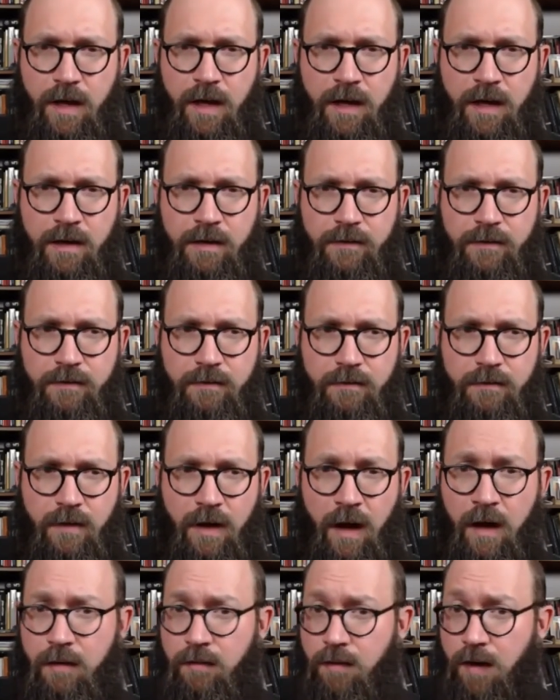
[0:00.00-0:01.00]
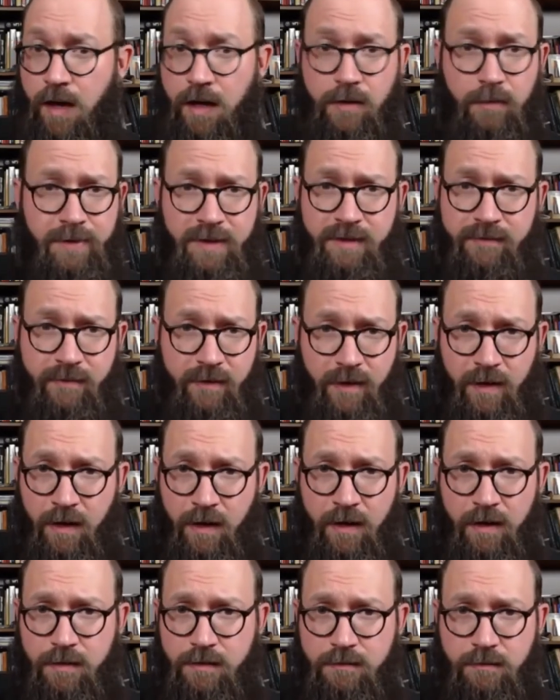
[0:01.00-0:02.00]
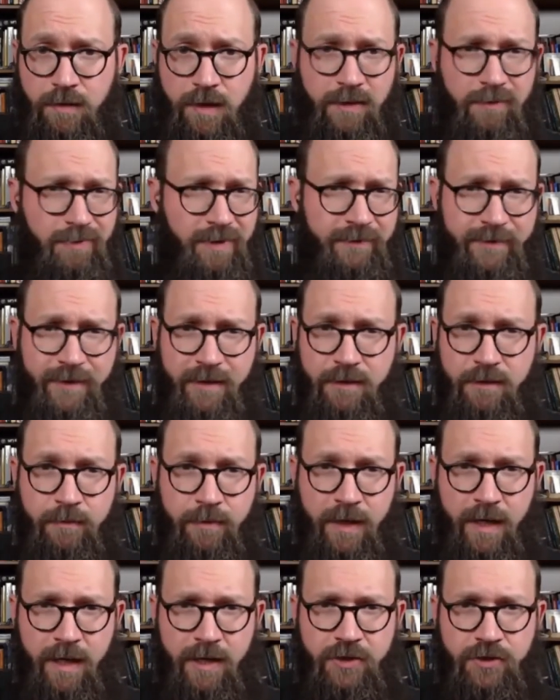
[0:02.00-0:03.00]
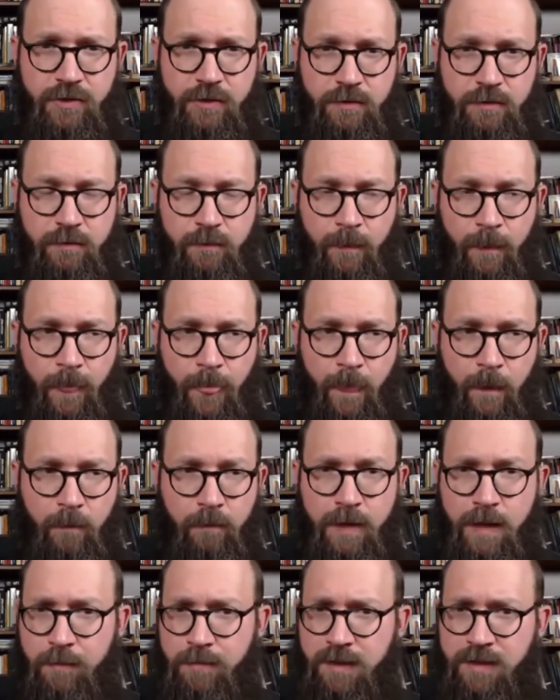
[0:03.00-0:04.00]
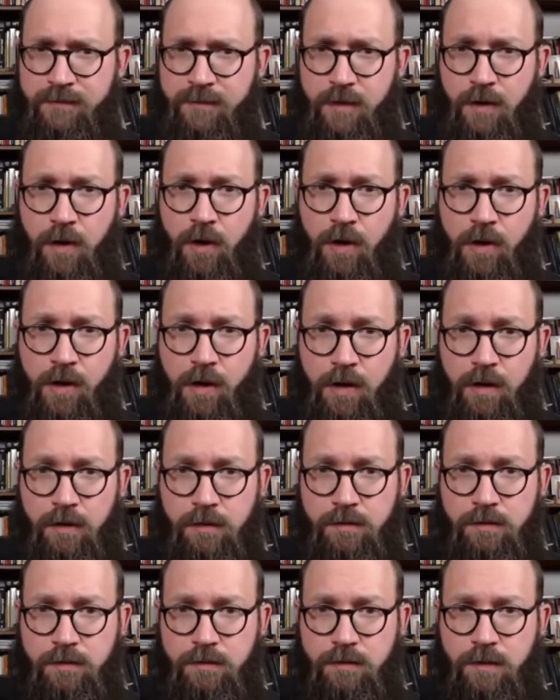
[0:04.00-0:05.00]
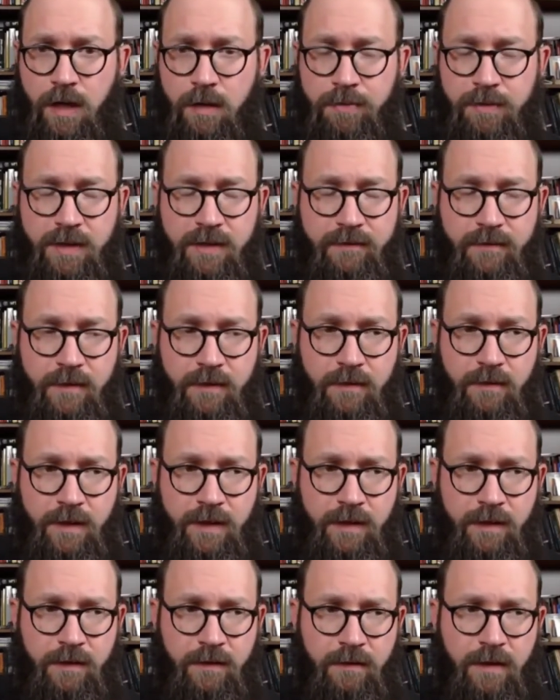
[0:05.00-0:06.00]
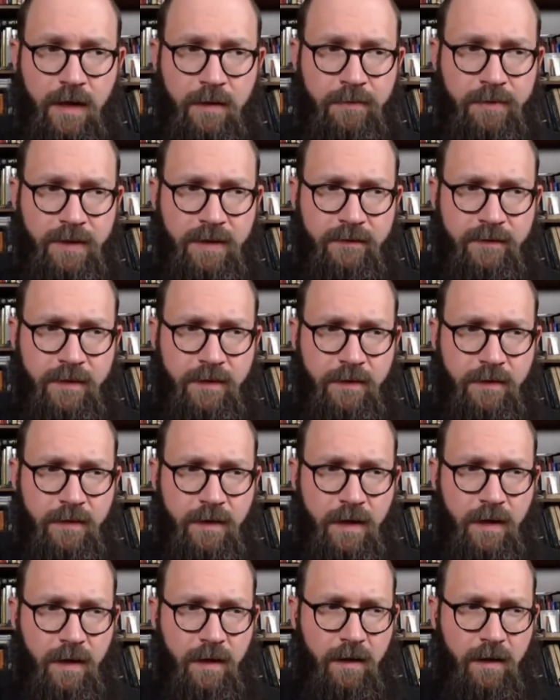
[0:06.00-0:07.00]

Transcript: And I I don't believe in God. I don't believe in the supernatural, but I believe in awe. I believe in in I believe in